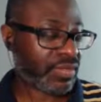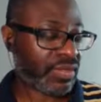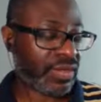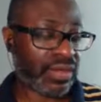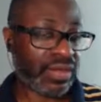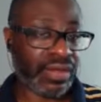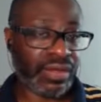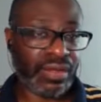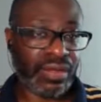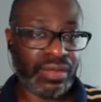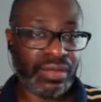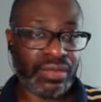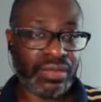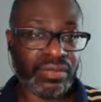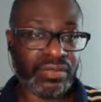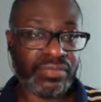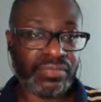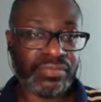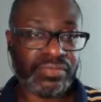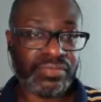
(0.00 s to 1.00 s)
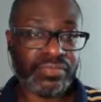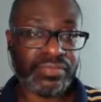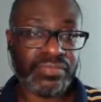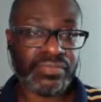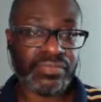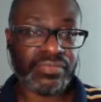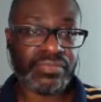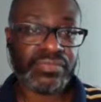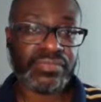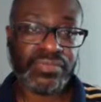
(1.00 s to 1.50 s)

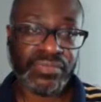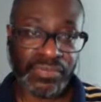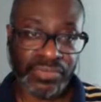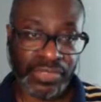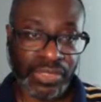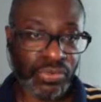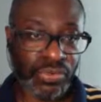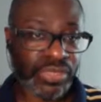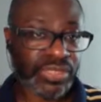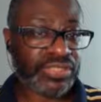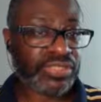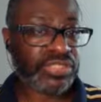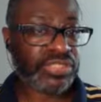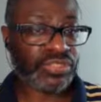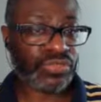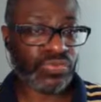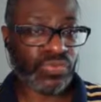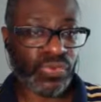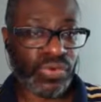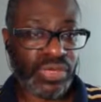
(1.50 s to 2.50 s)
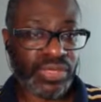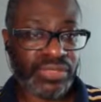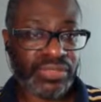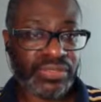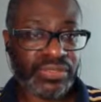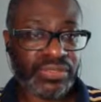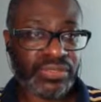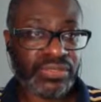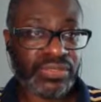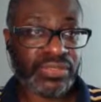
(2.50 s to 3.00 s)
Jokic is
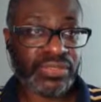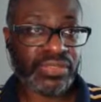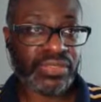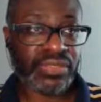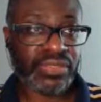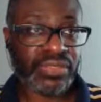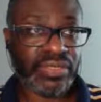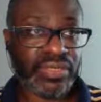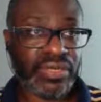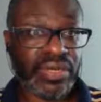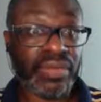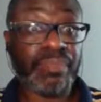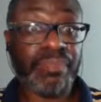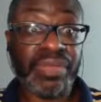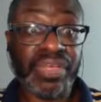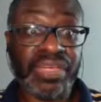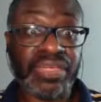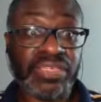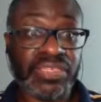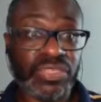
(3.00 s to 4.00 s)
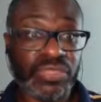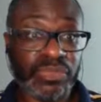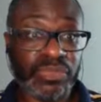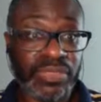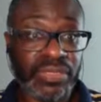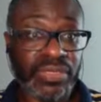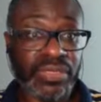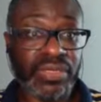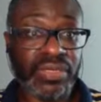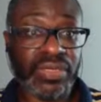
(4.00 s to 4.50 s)
one.
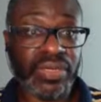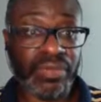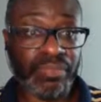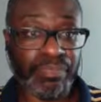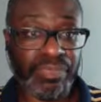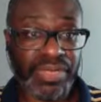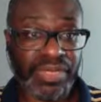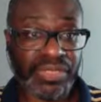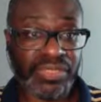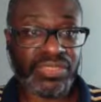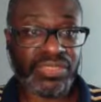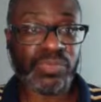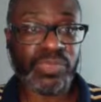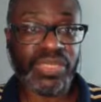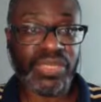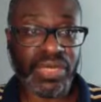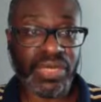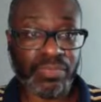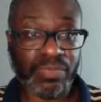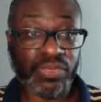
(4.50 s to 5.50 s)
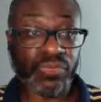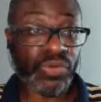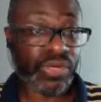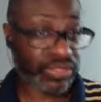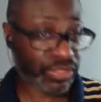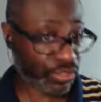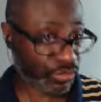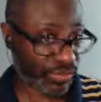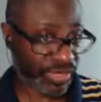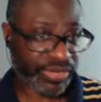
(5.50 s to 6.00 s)
Embiid is becoming
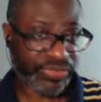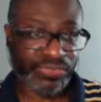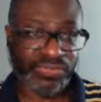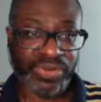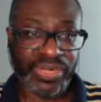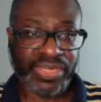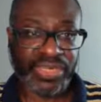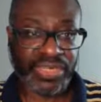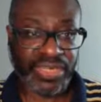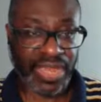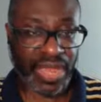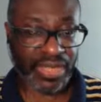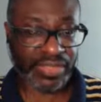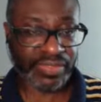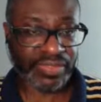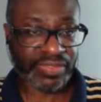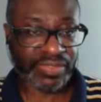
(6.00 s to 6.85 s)
one. The Greek Freak, yes.